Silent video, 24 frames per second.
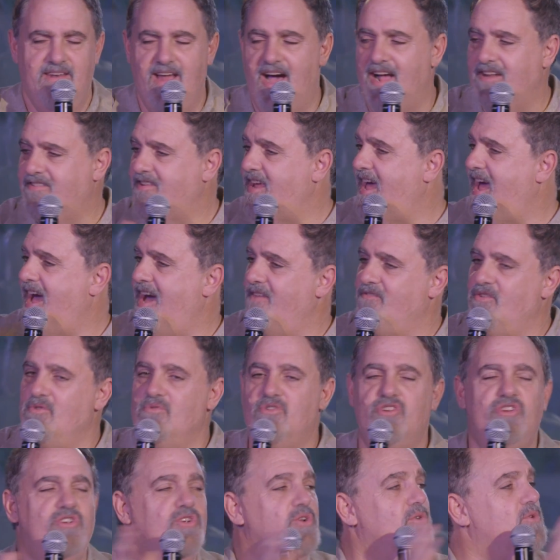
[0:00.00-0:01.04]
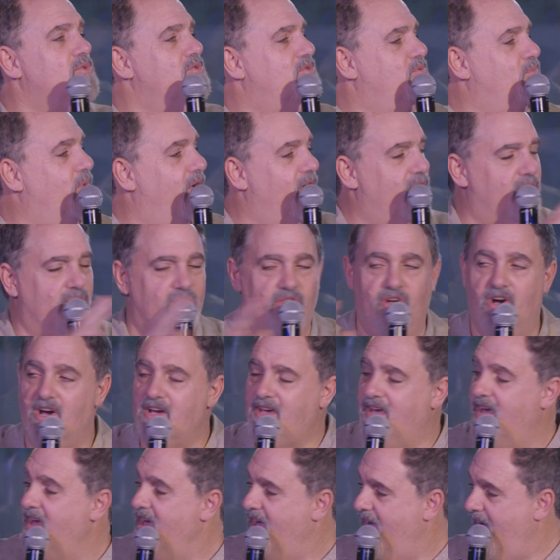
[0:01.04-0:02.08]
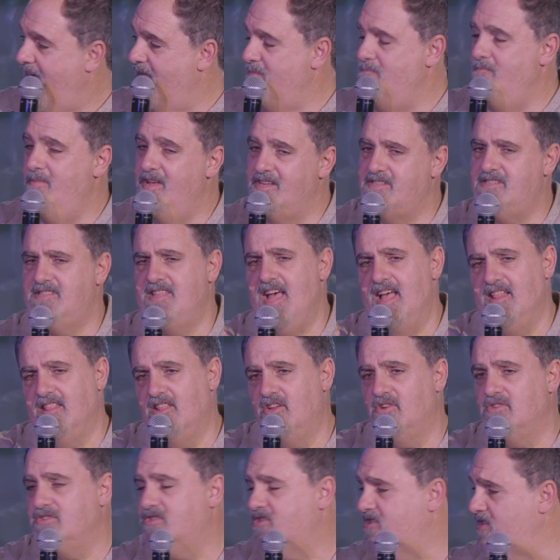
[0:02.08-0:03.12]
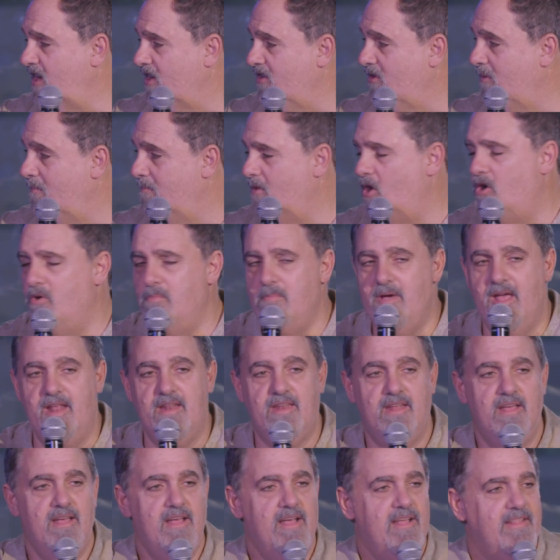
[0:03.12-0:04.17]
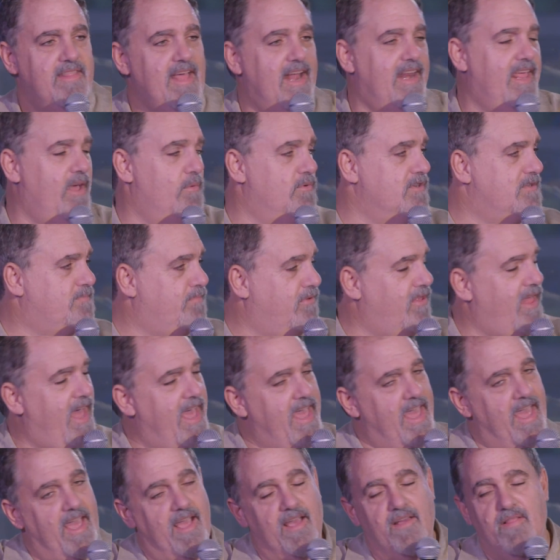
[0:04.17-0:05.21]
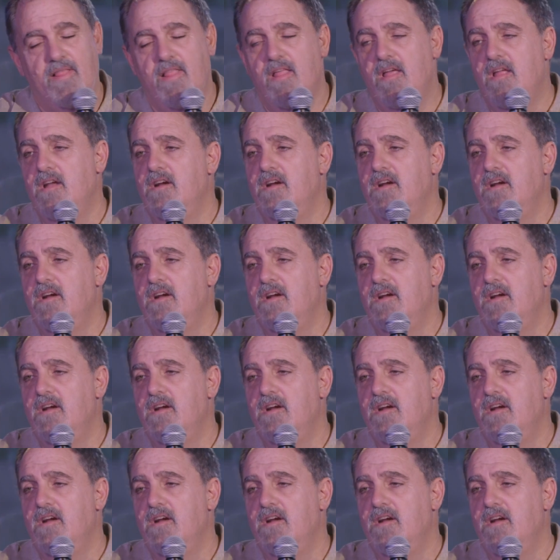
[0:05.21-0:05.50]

not to have you choose where to look and miss that little subtle moment that he was playing.